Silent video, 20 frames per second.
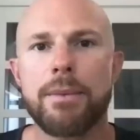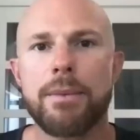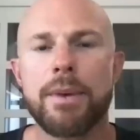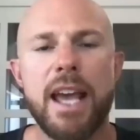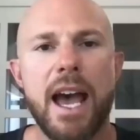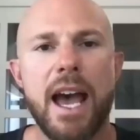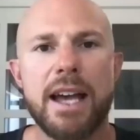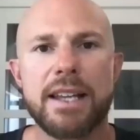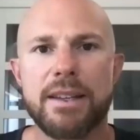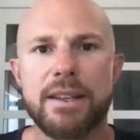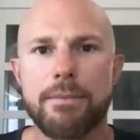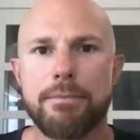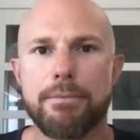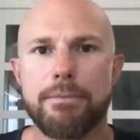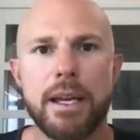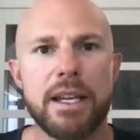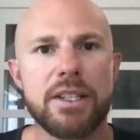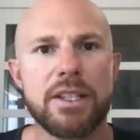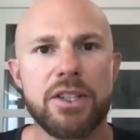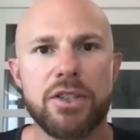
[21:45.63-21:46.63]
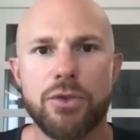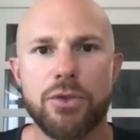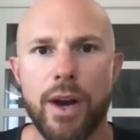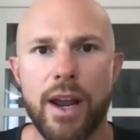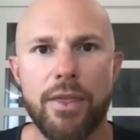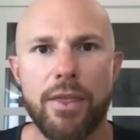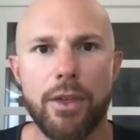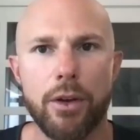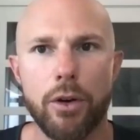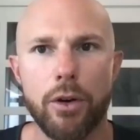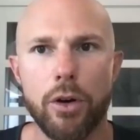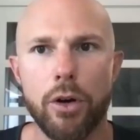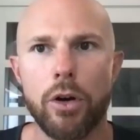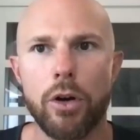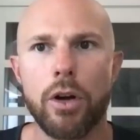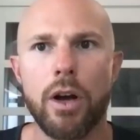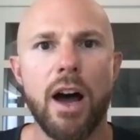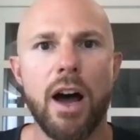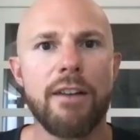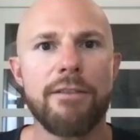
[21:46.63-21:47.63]
somebody has a big strength
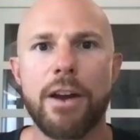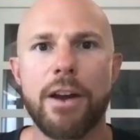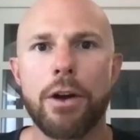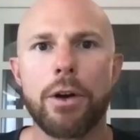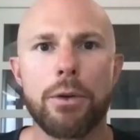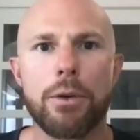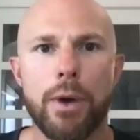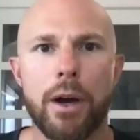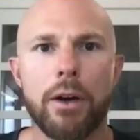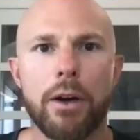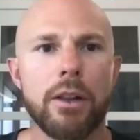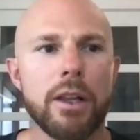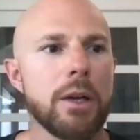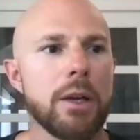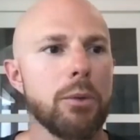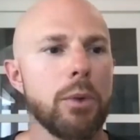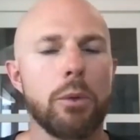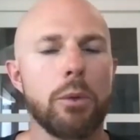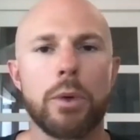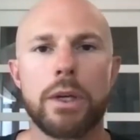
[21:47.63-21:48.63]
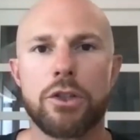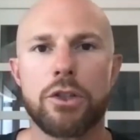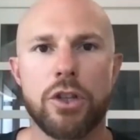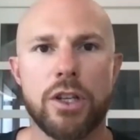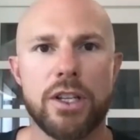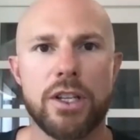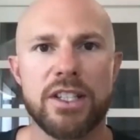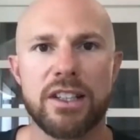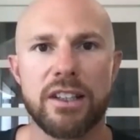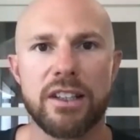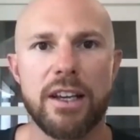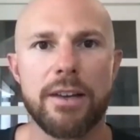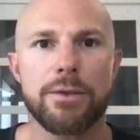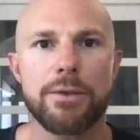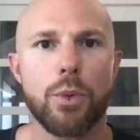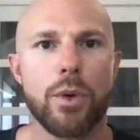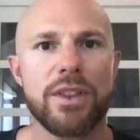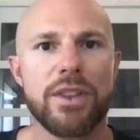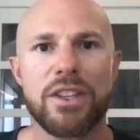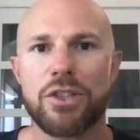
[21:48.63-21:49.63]
goal. Uh, very rarely will we just
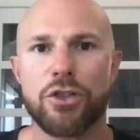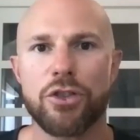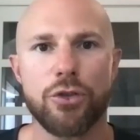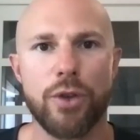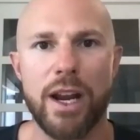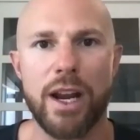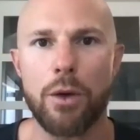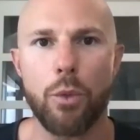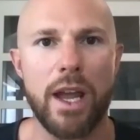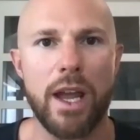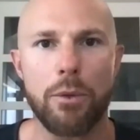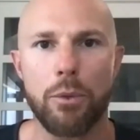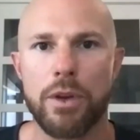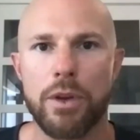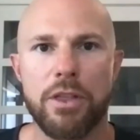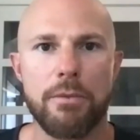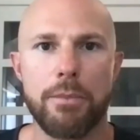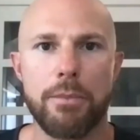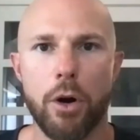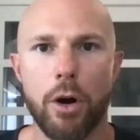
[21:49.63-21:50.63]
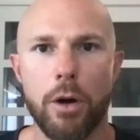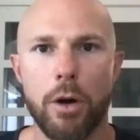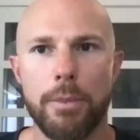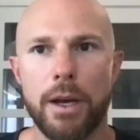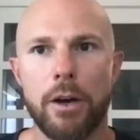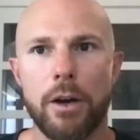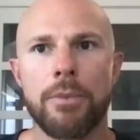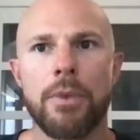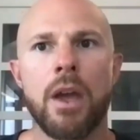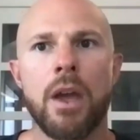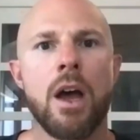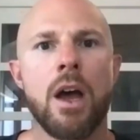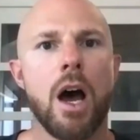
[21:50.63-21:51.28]
lift with a straight weight with the barbell.